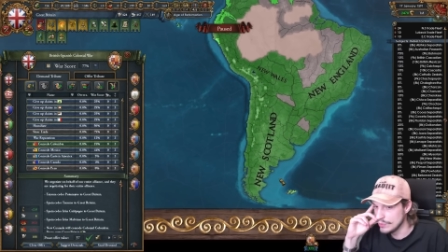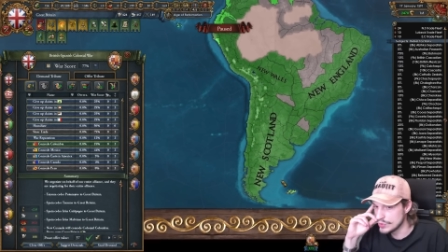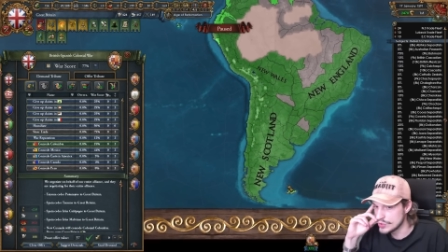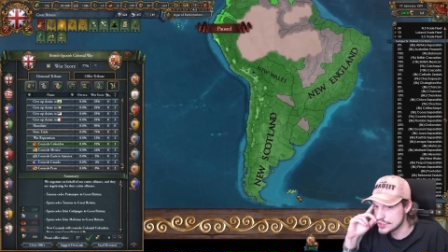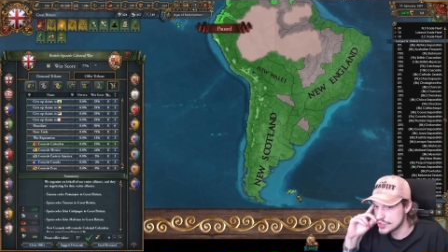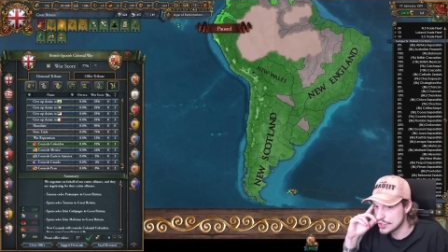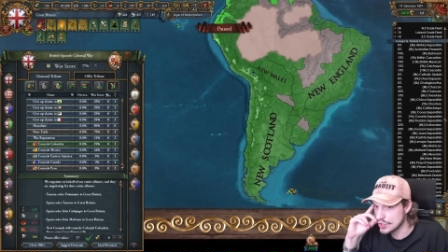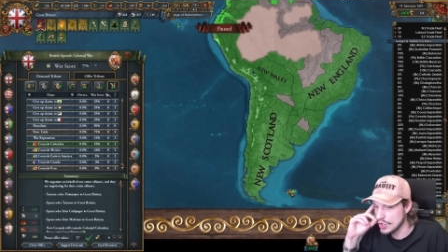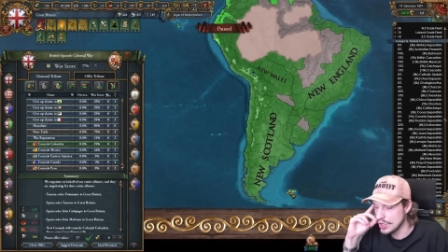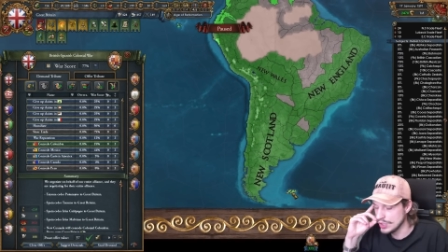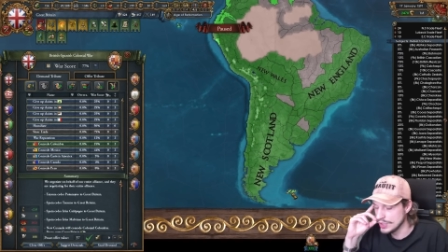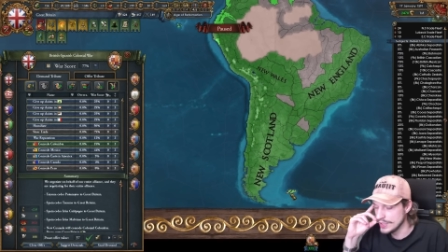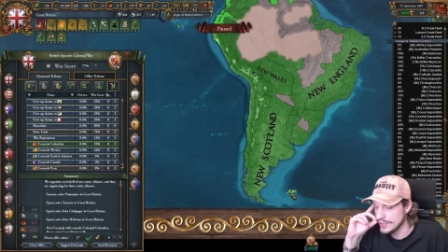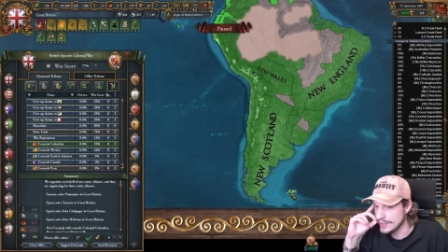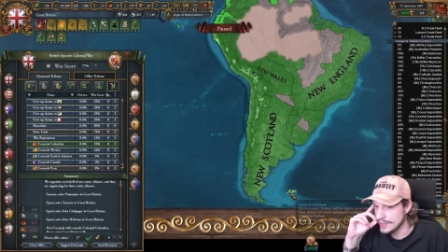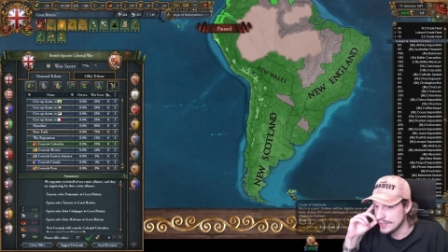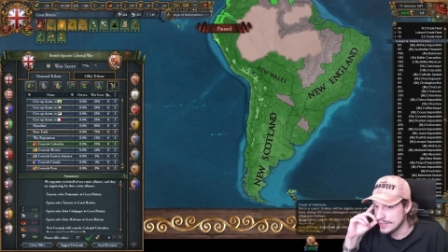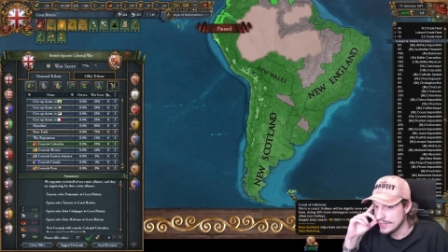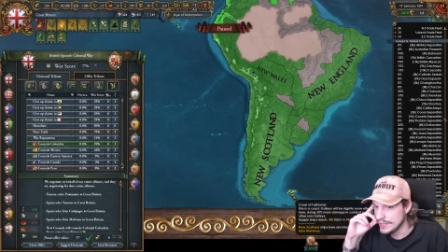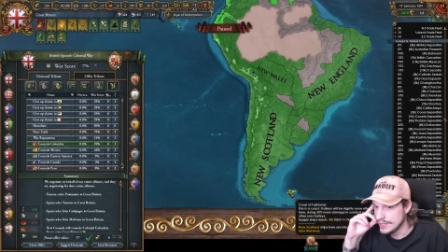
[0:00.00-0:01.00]
what you call
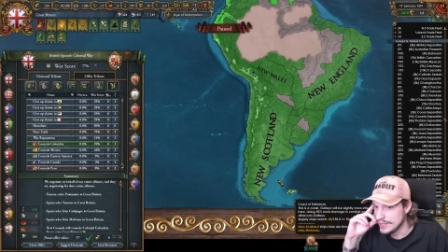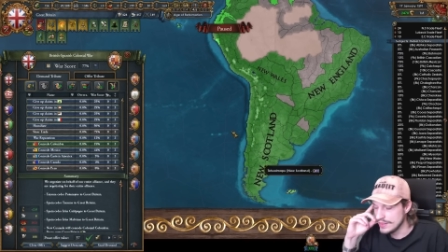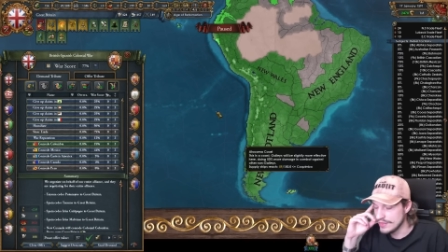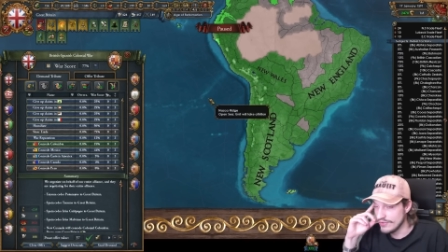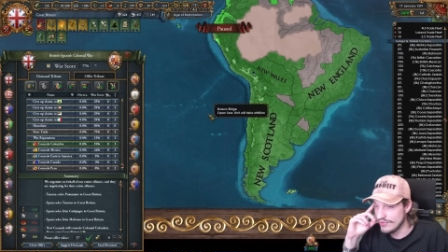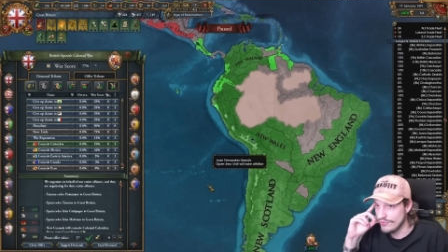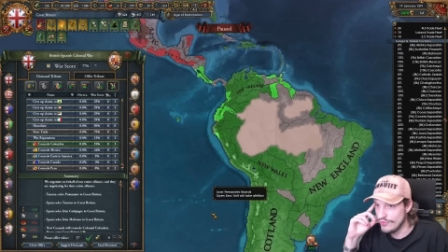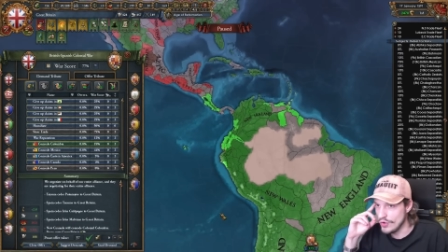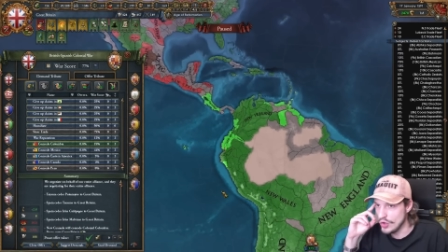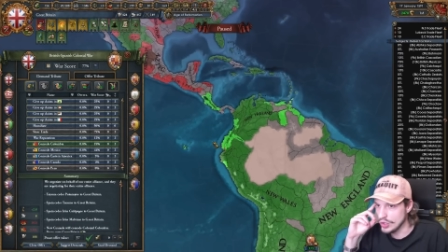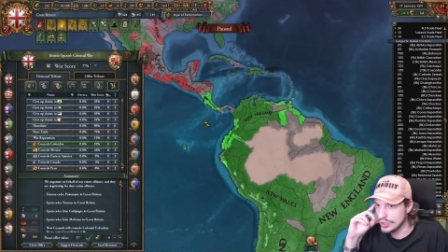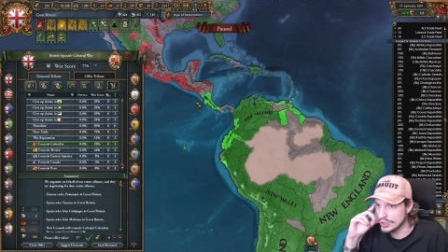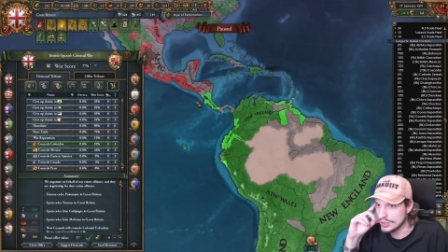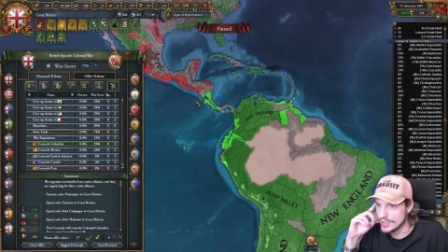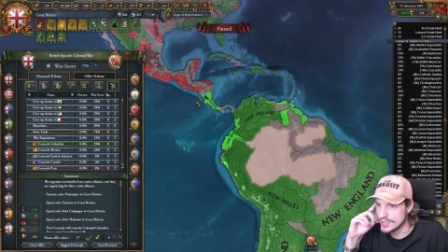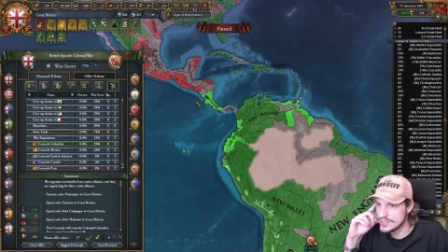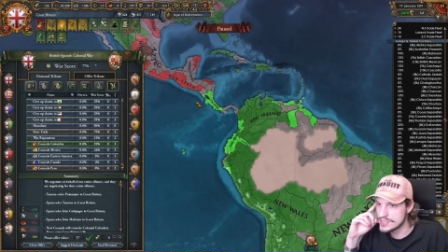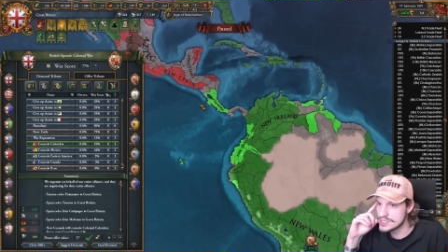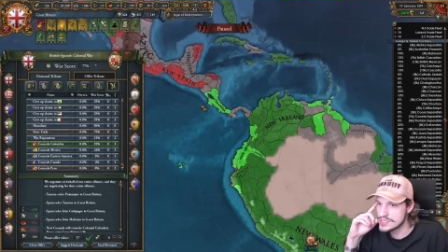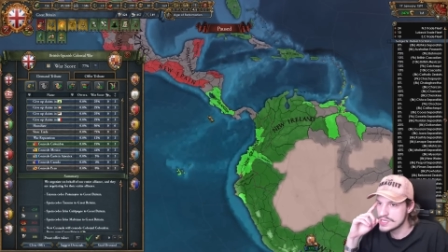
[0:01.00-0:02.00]
it, the
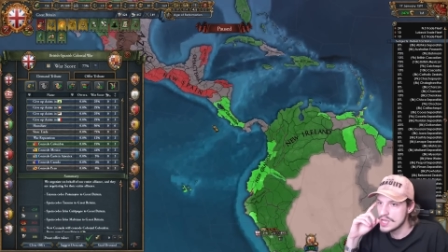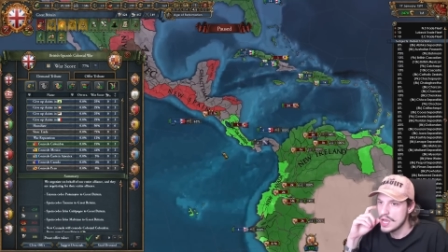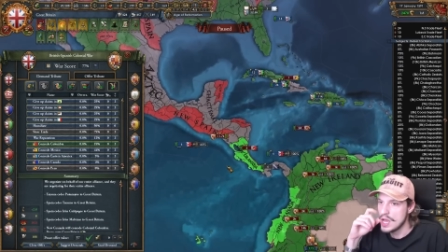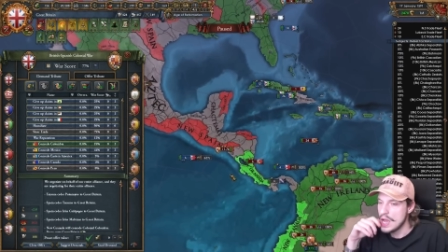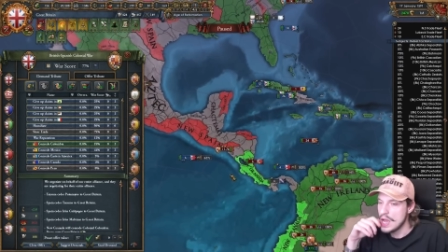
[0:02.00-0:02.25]
Falklands.